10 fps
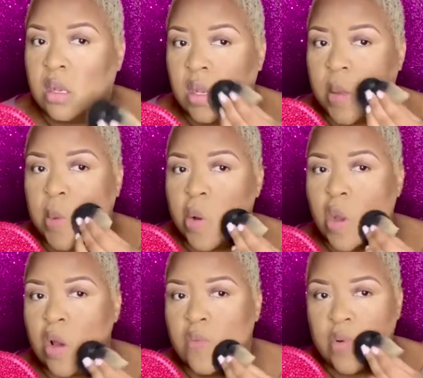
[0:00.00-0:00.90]
I'm going
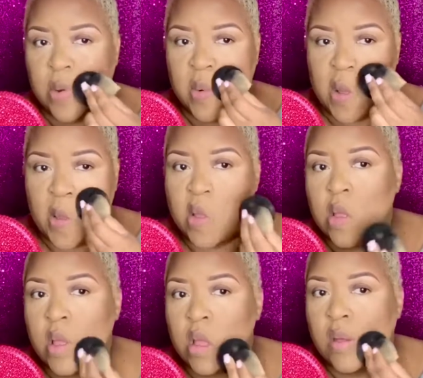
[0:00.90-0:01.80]
over it with
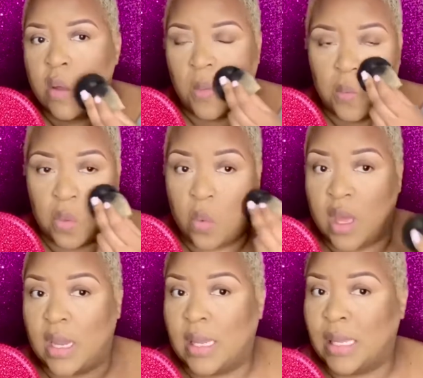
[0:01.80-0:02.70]
the wet
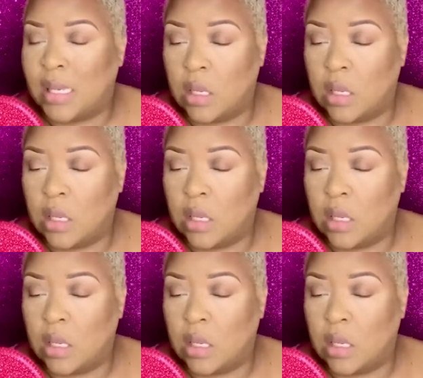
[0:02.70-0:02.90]
end.